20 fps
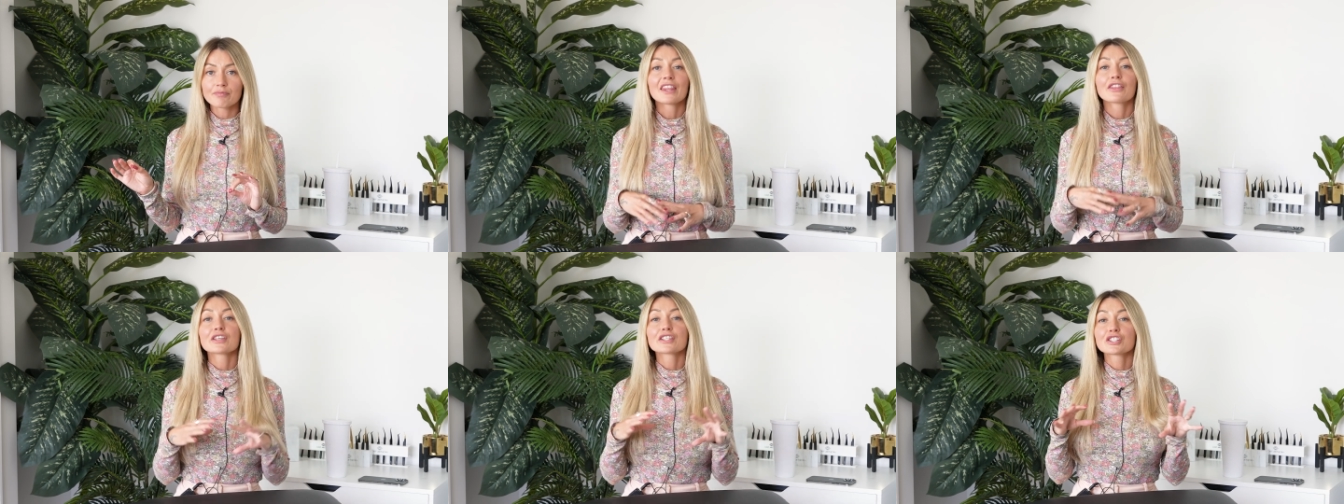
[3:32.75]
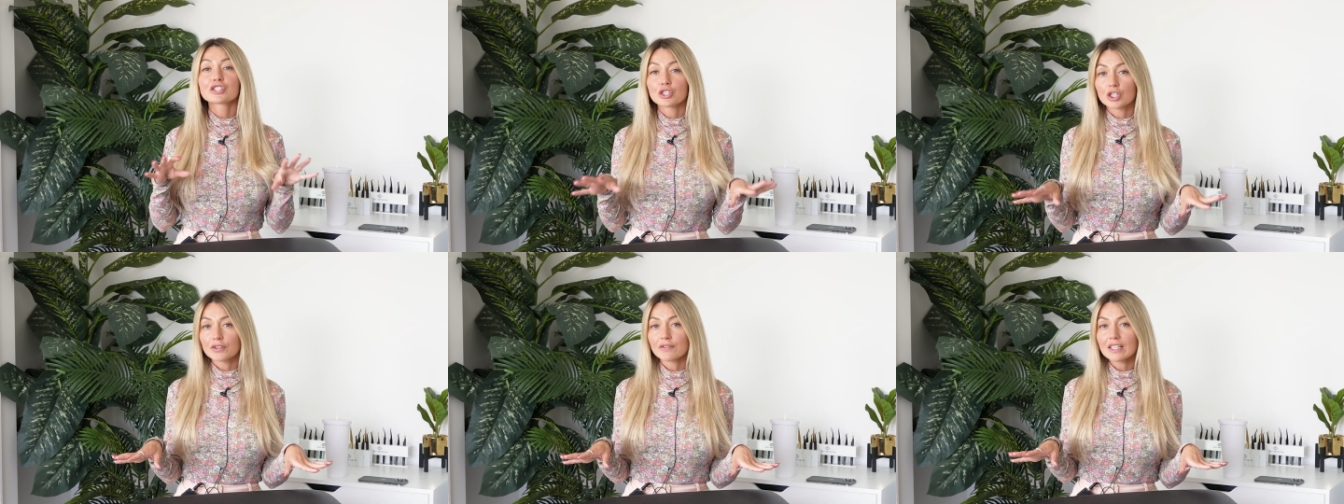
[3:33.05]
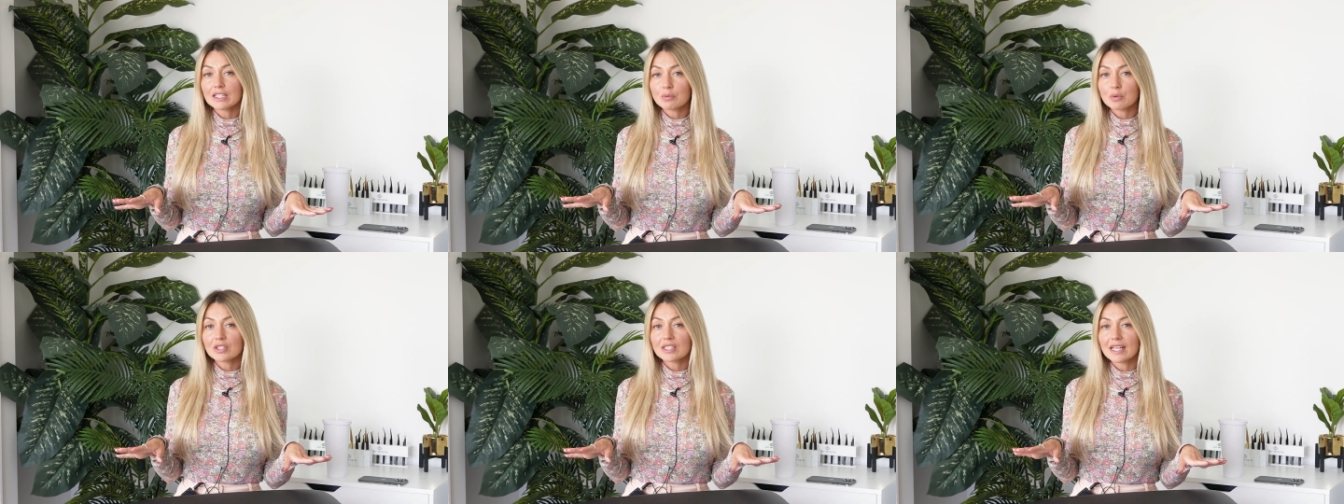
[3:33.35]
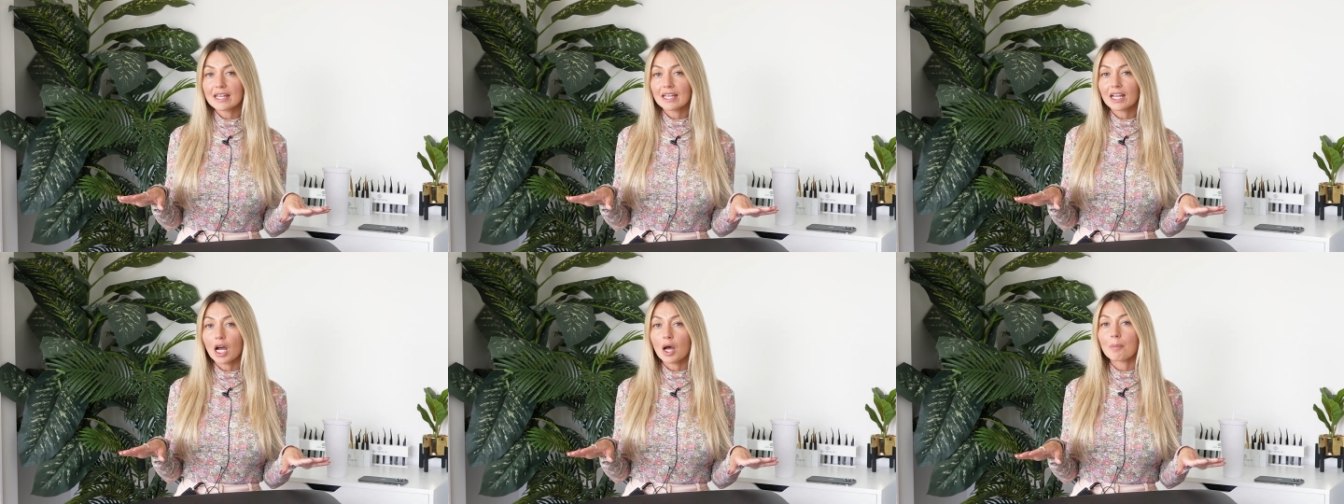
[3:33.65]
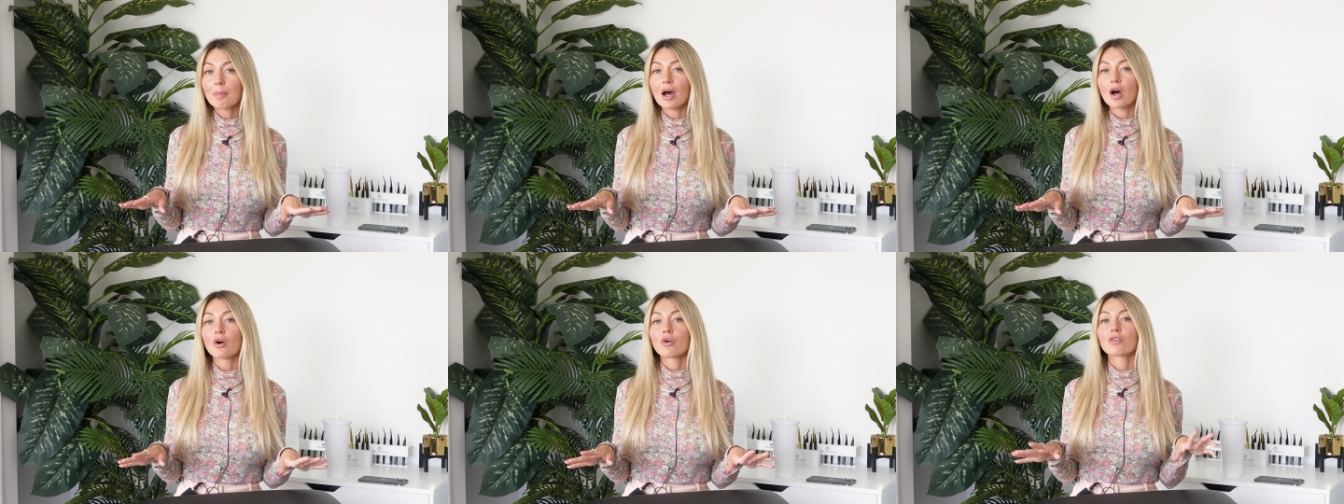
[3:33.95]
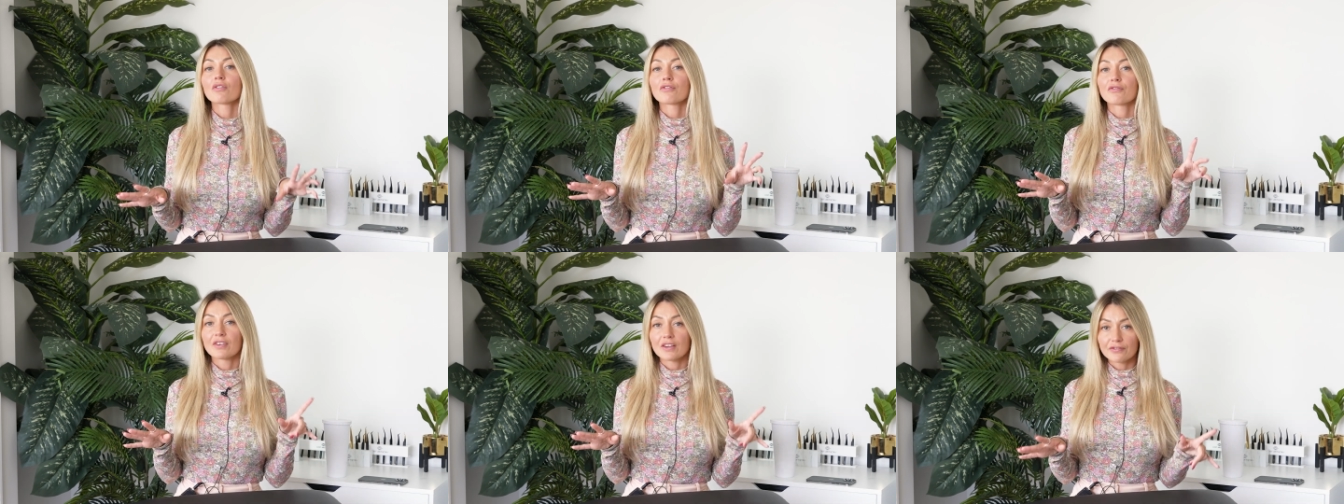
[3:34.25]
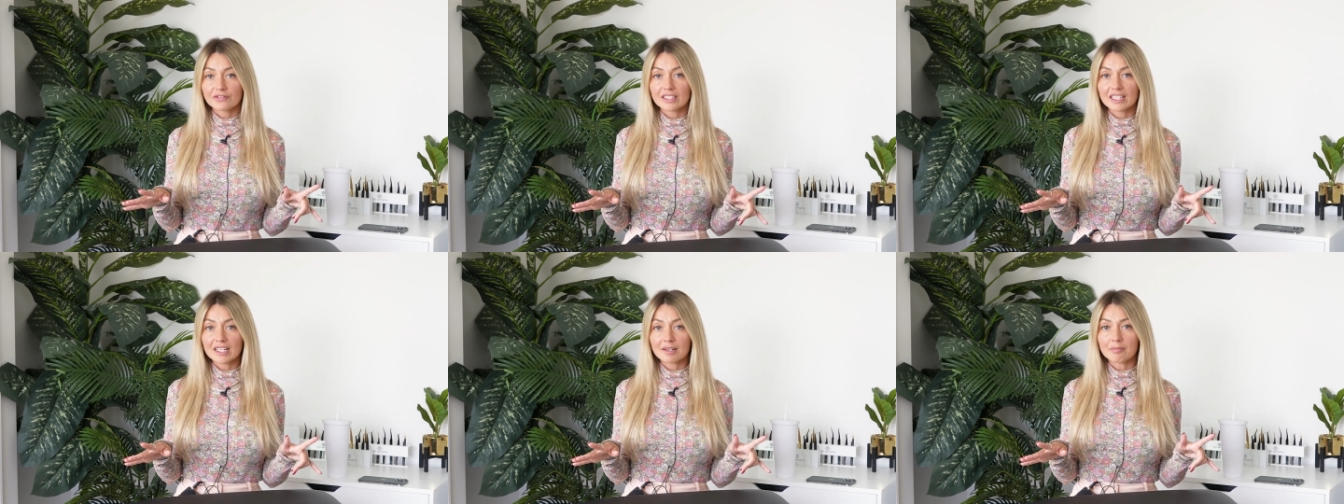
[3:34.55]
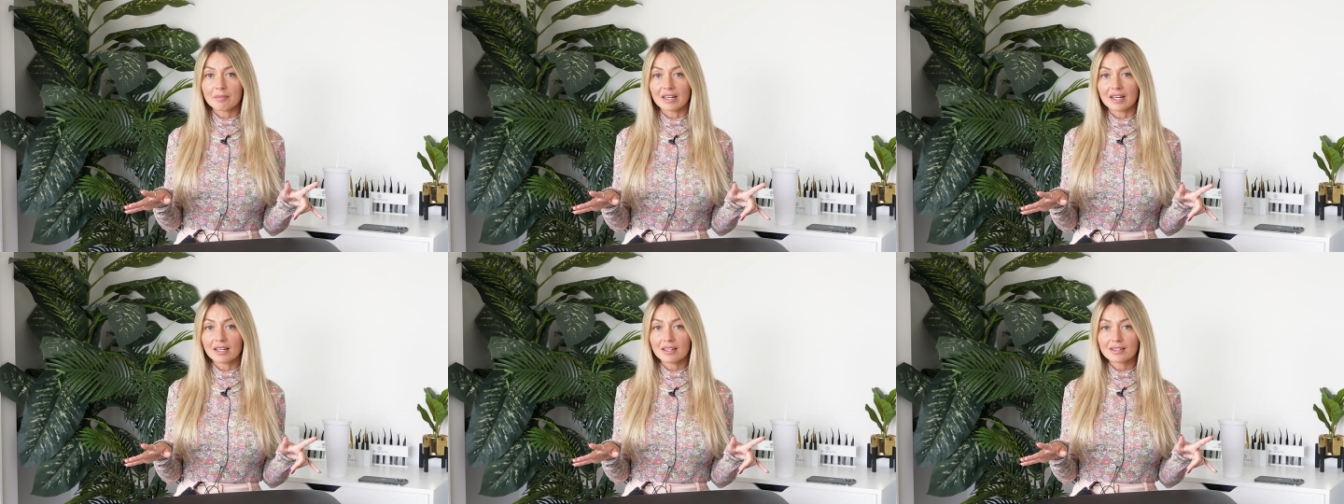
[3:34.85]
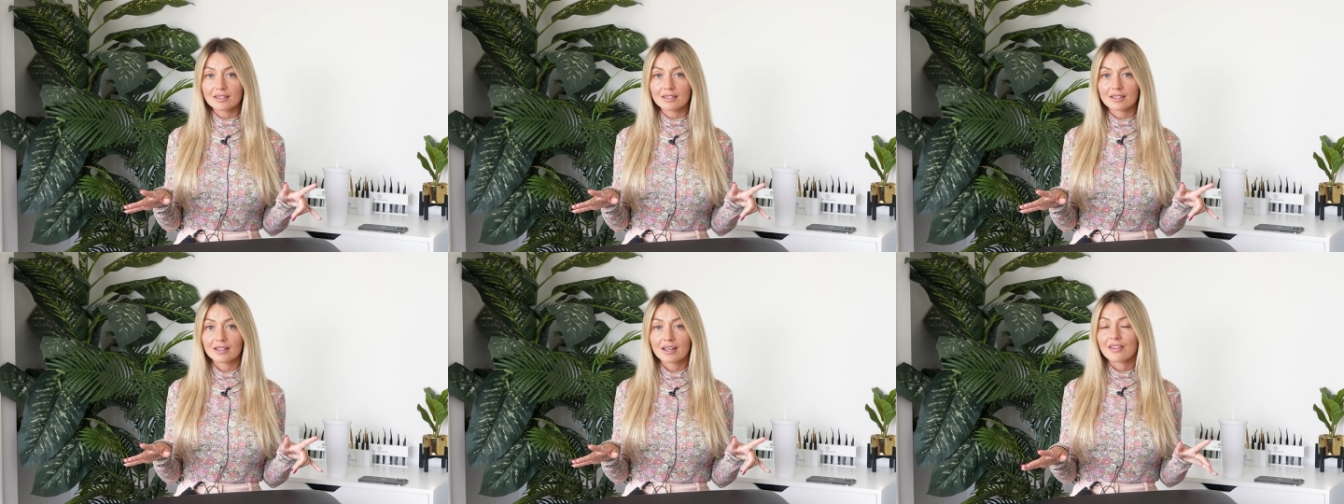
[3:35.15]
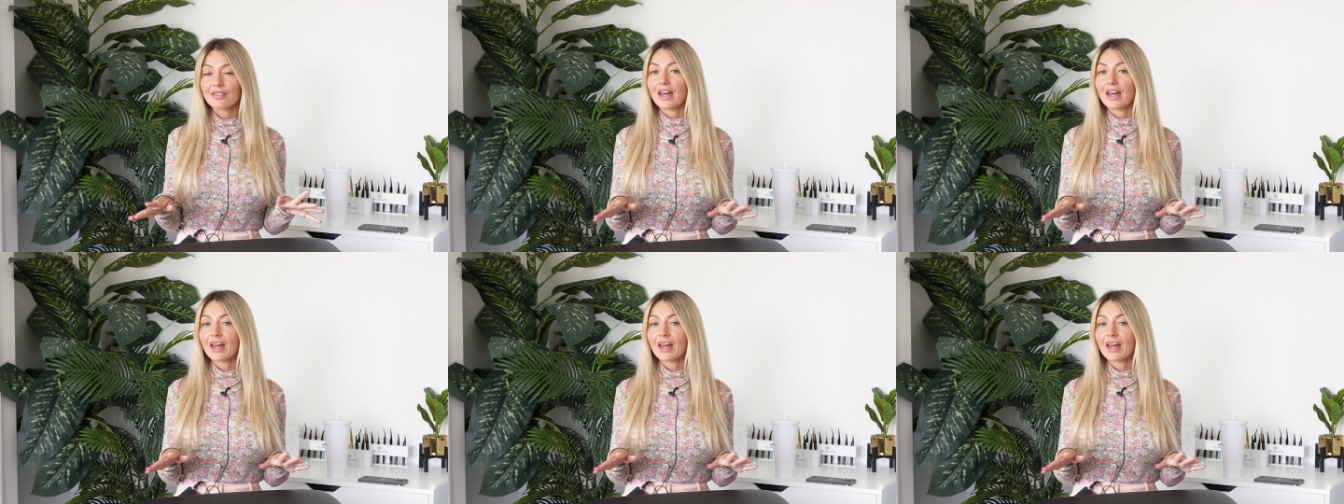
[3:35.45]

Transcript: The service will take about 15 minutes.